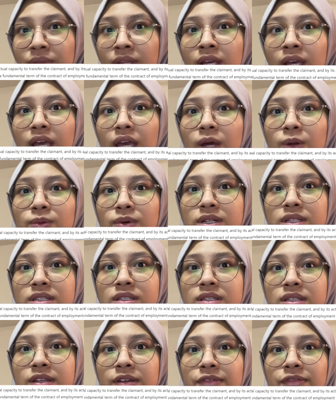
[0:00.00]
It
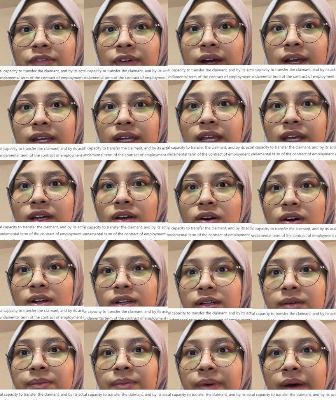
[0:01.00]
was the finding
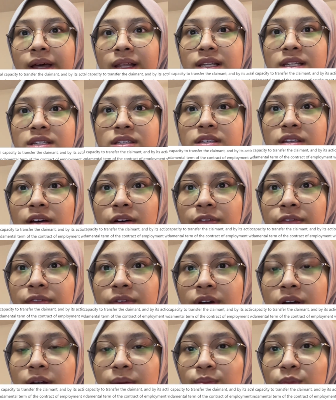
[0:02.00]
on a balance of
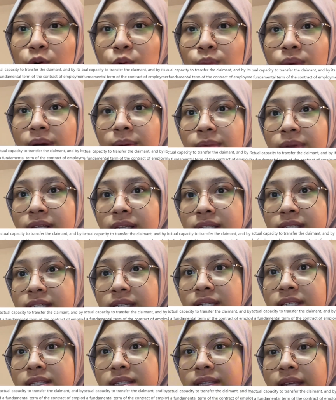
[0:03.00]

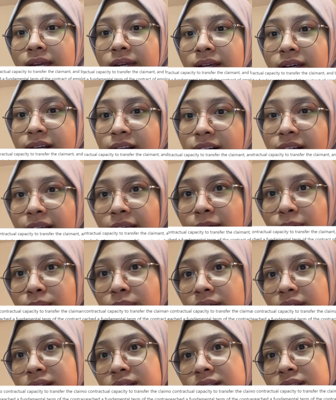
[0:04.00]
probabilities that the
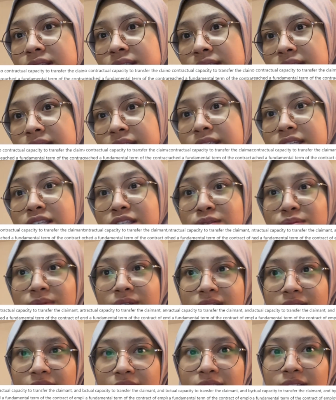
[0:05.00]
claimant's
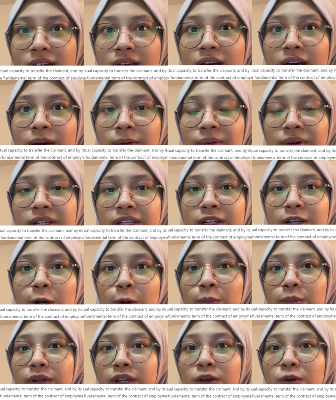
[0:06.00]
dismissal by the
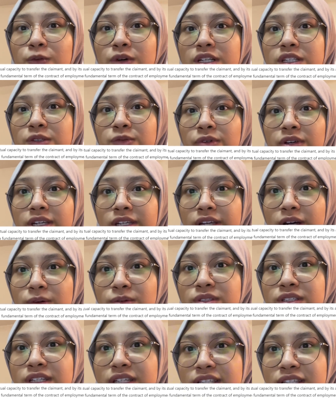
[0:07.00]
company was
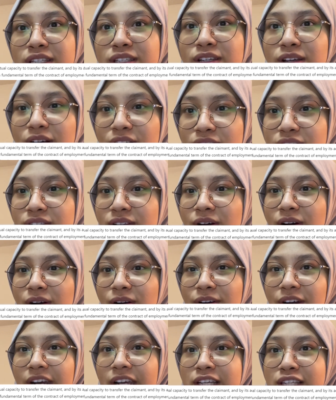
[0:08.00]
without just cause
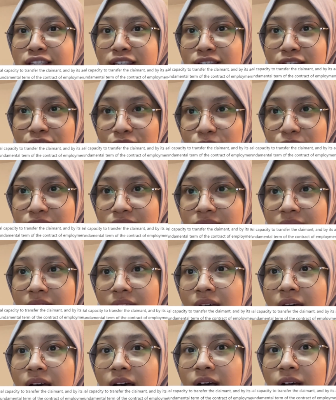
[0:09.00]
or excuse.
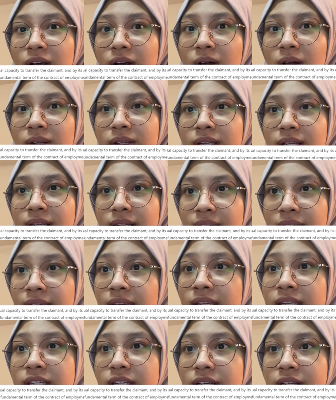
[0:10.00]

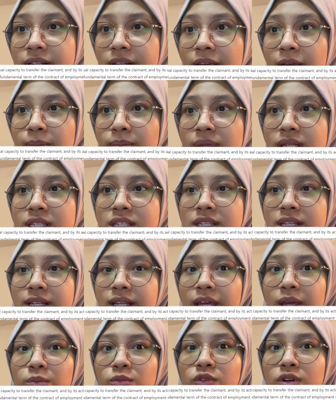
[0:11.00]
Accordingly, the claimant's
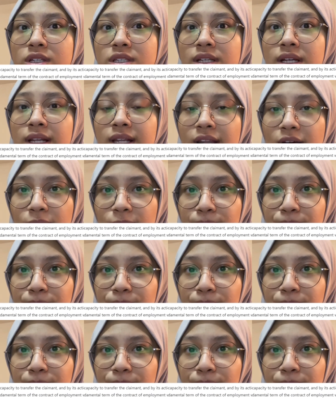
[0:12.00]
claim was allowed.